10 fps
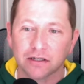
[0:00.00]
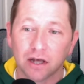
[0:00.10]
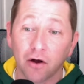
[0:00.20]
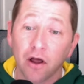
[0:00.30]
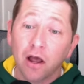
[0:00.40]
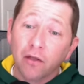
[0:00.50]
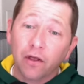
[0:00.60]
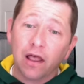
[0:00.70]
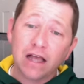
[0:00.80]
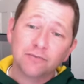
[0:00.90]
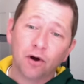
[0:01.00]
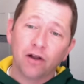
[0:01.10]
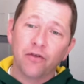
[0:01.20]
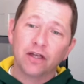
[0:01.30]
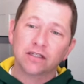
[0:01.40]
So the last part
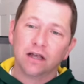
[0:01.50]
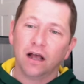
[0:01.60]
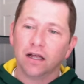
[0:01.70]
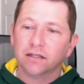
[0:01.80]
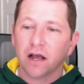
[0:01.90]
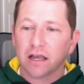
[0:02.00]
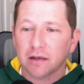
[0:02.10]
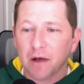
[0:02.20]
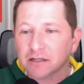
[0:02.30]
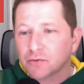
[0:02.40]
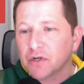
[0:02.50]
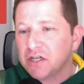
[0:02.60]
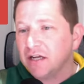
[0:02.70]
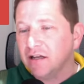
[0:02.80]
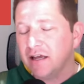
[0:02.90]
of this, talking about
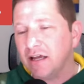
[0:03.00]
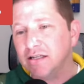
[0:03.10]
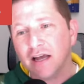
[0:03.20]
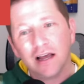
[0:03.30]
switching leads,